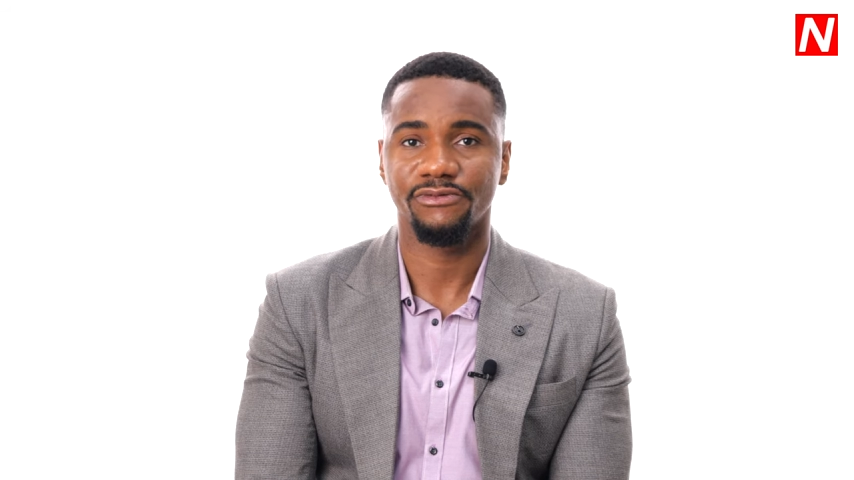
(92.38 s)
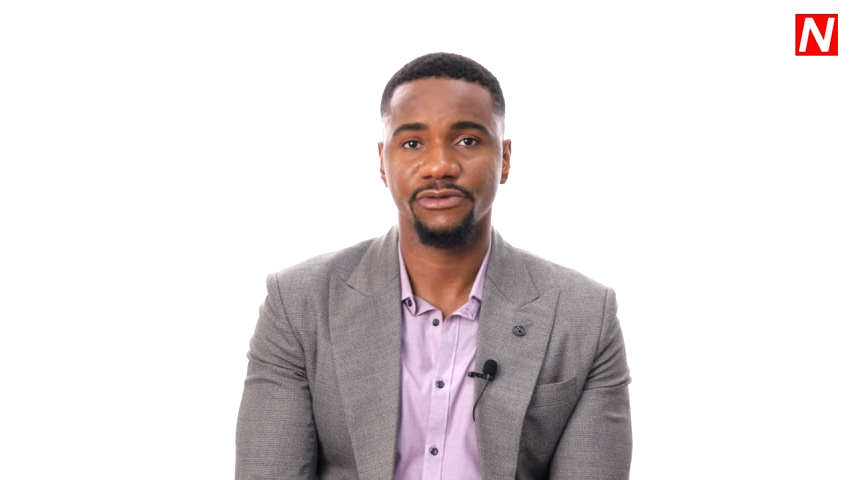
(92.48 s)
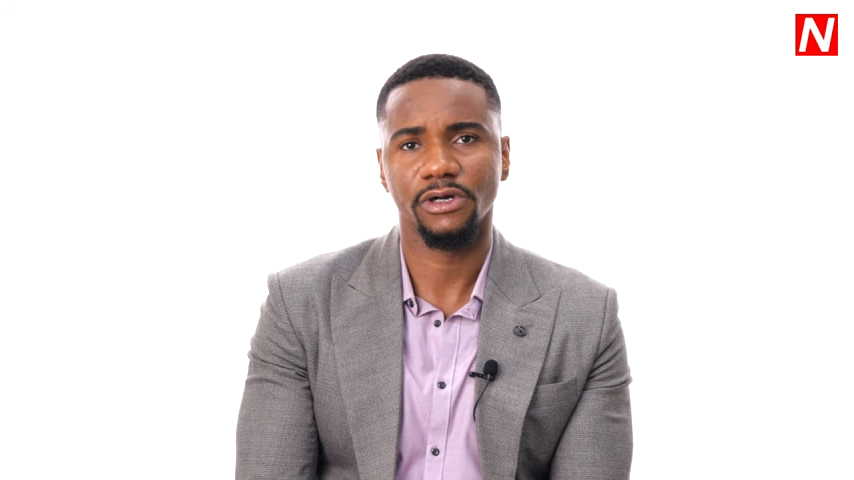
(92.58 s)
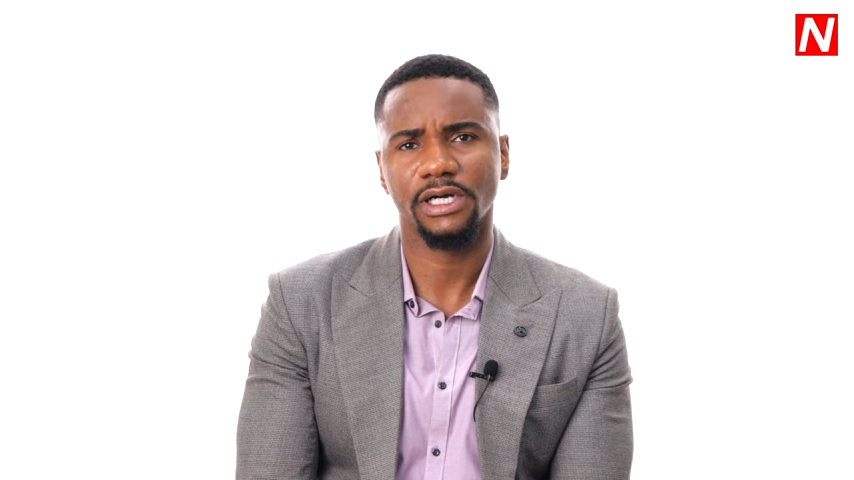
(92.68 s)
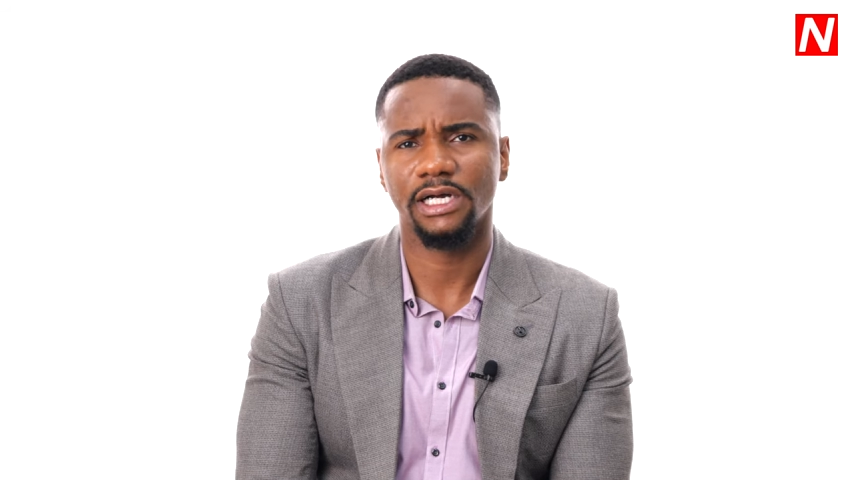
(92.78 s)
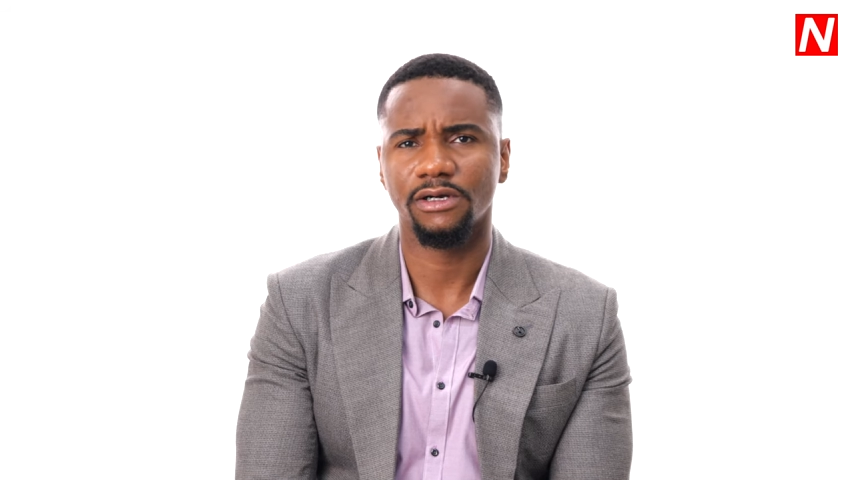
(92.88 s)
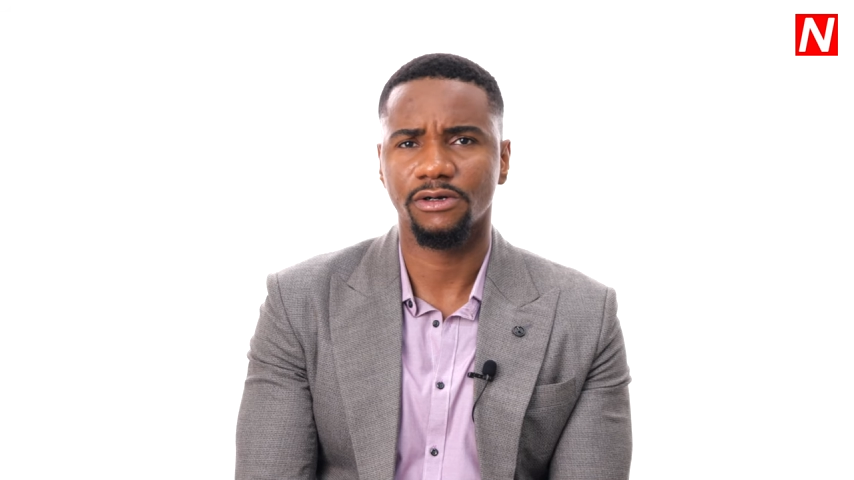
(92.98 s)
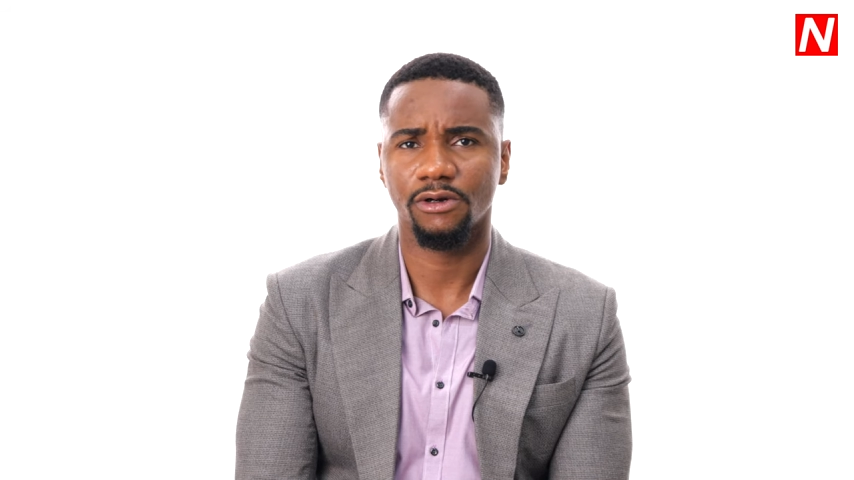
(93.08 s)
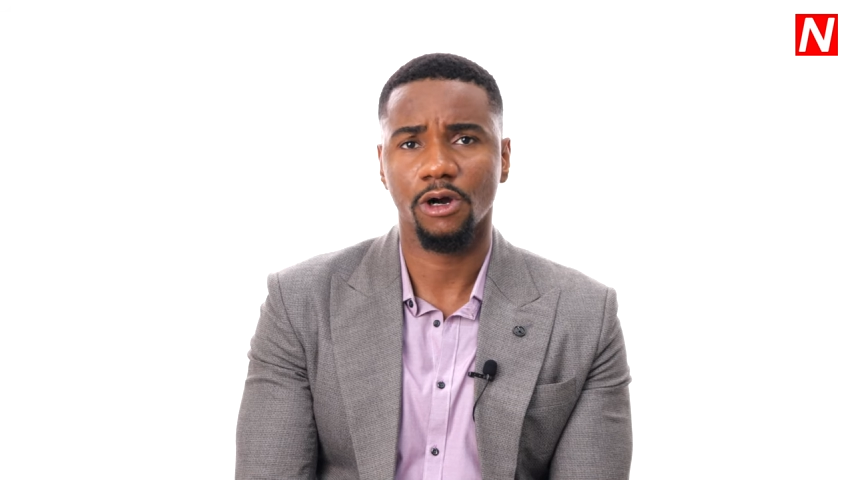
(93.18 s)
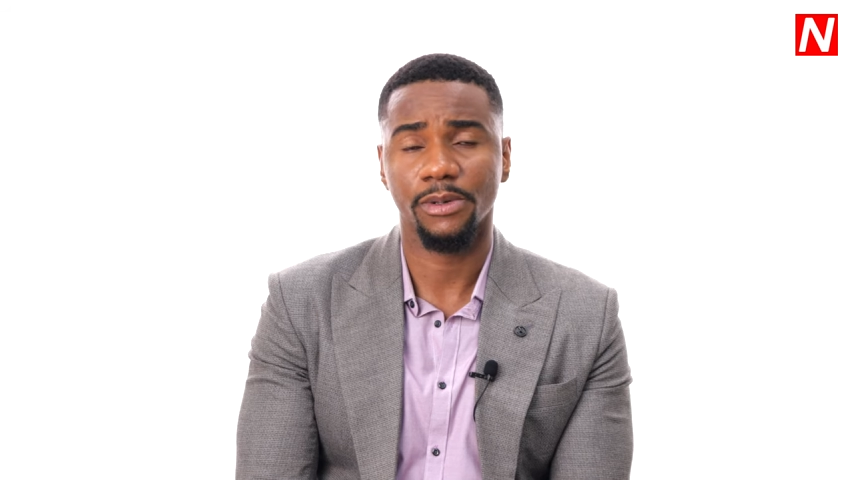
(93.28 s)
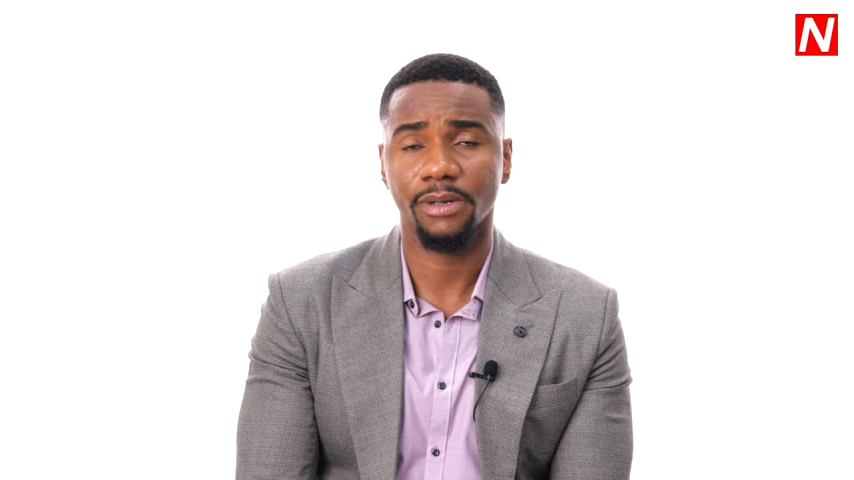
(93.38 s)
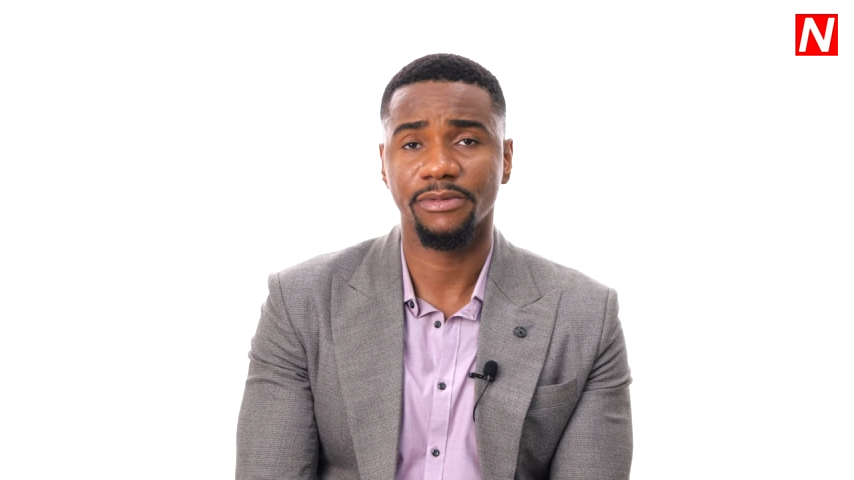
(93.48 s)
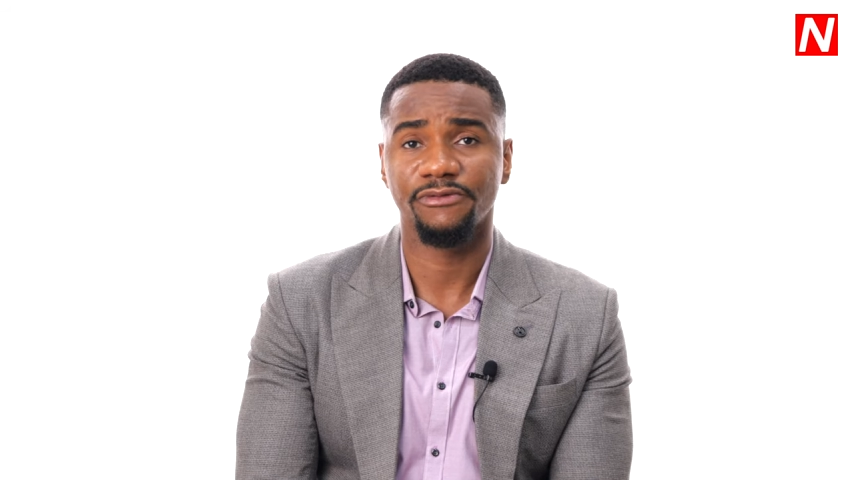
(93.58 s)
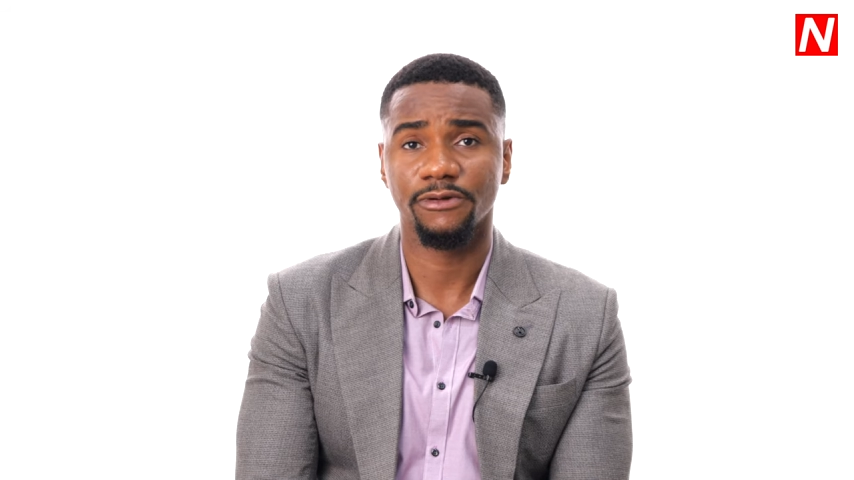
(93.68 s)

younger or upcoming